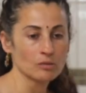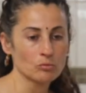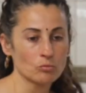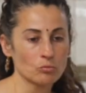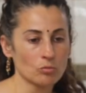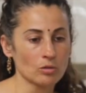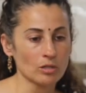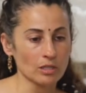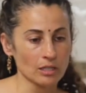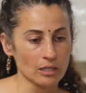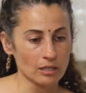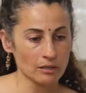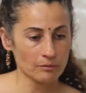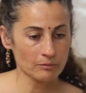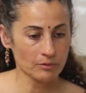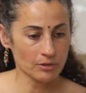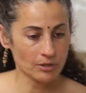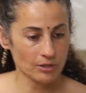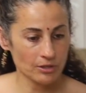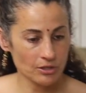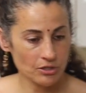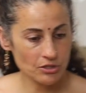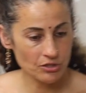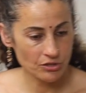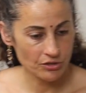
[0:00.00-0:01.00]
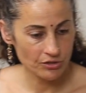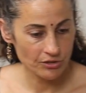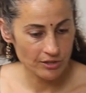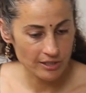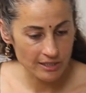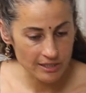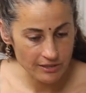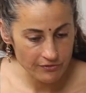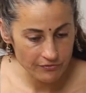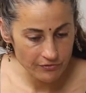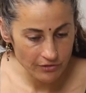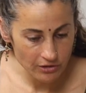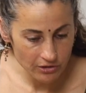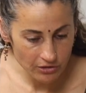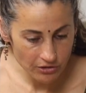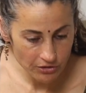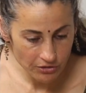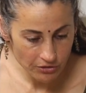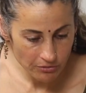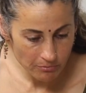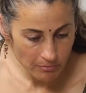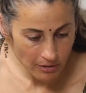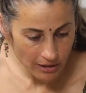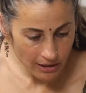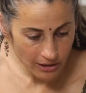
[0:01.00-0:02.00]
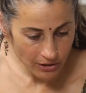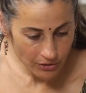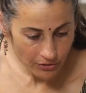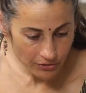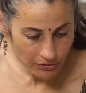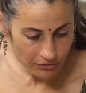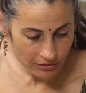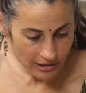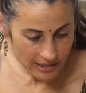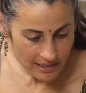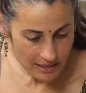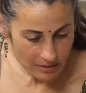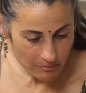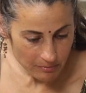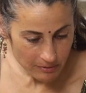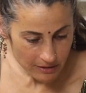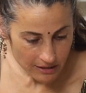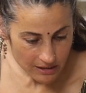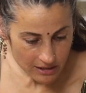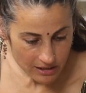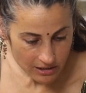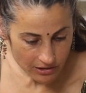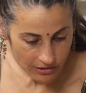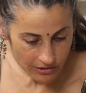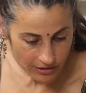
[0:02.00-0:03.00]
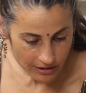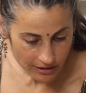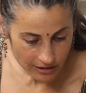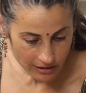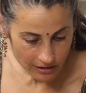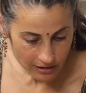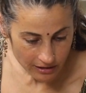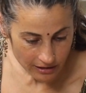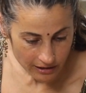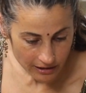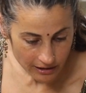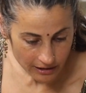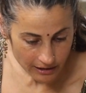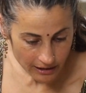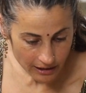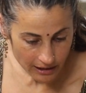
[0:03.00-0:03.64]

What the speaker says: what I'm going to do is follow my own recipe so that I